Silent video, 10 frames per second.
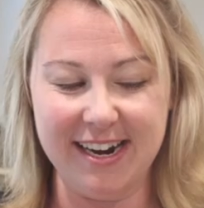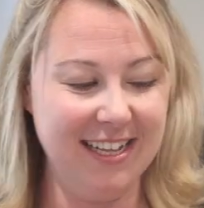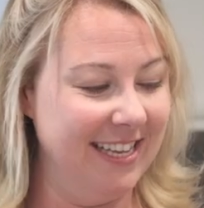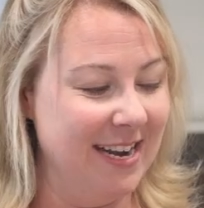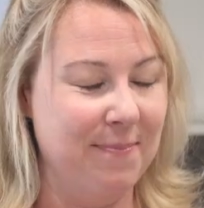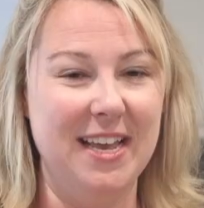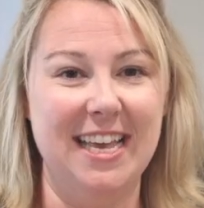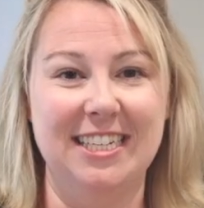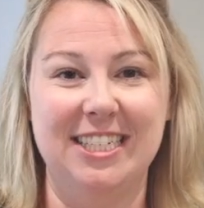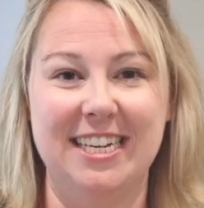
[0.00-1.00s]
going to clean up the
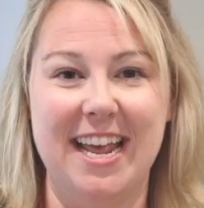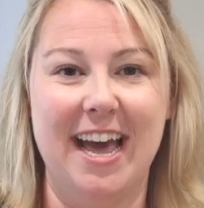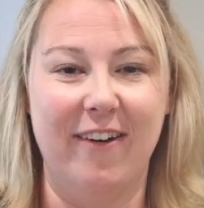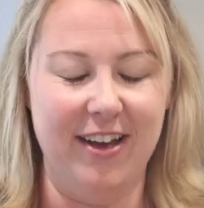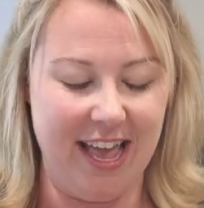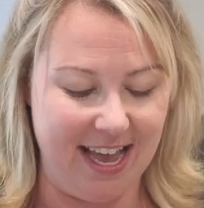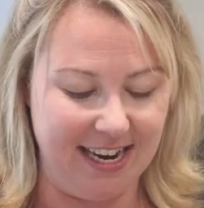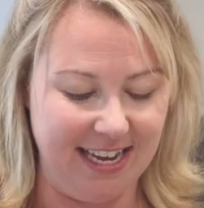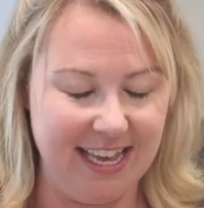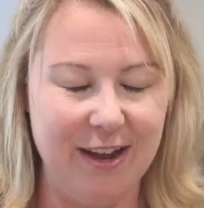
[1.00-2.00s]
kitchen now
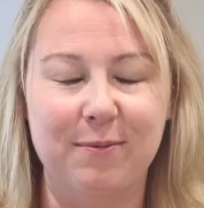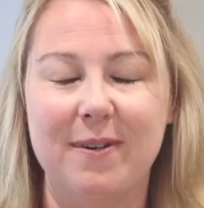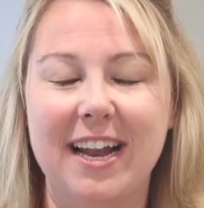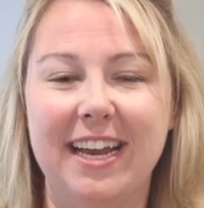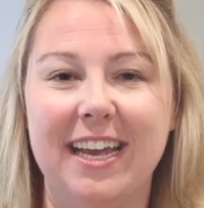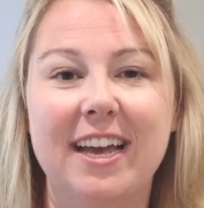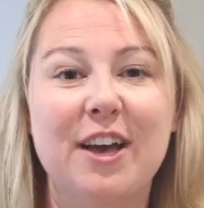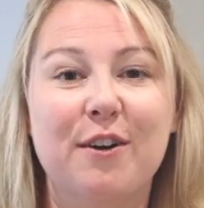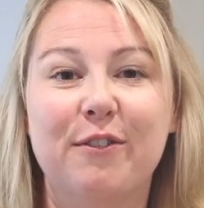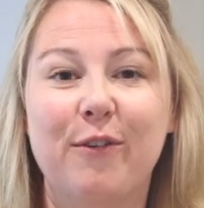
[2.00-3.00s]
and get ready
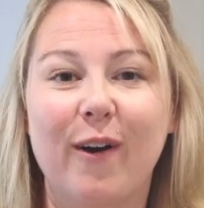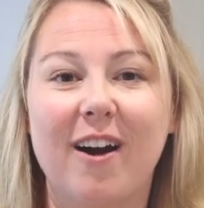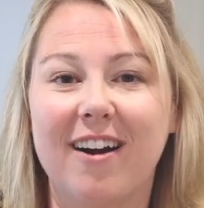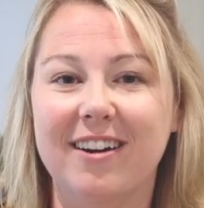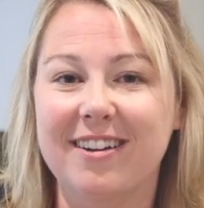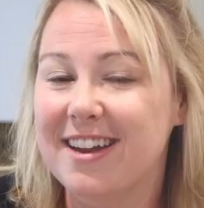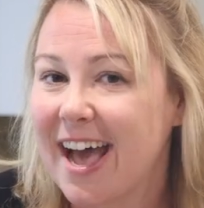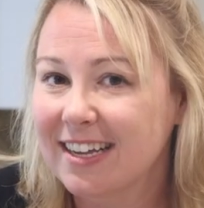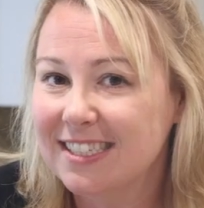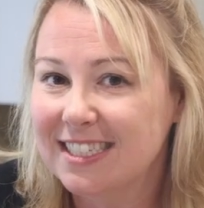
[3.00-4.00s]
for our
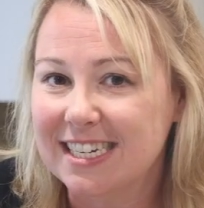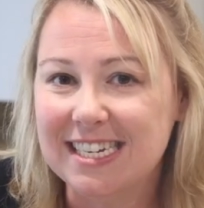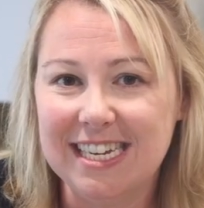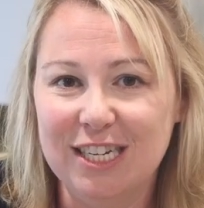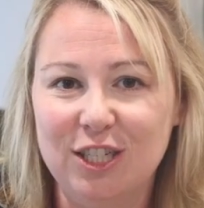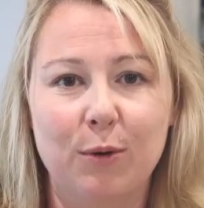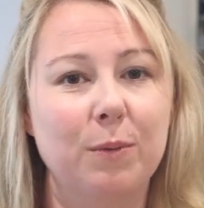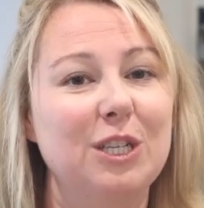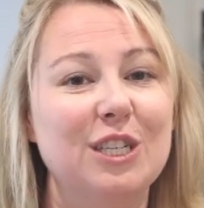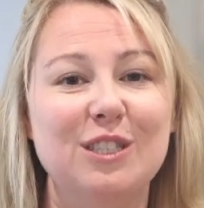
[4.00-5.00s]
next dish,
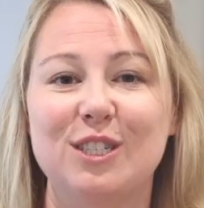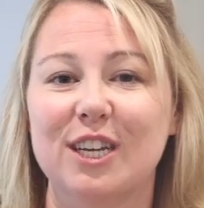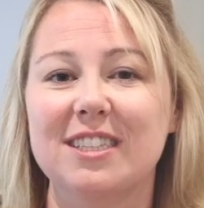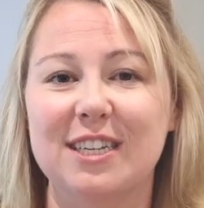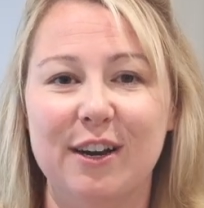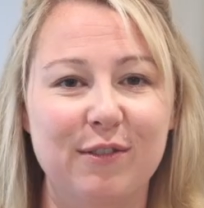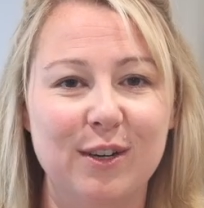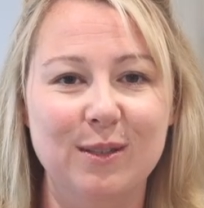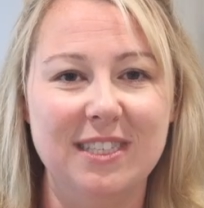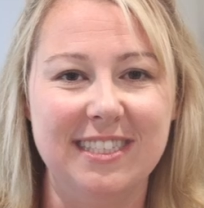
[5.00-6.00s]
which is just a
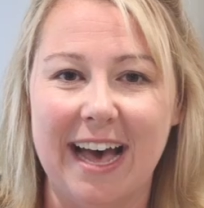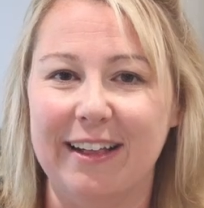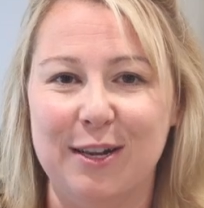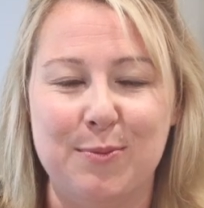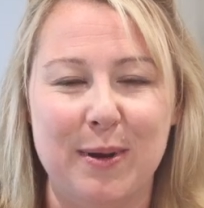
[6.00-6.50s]
fruit salad,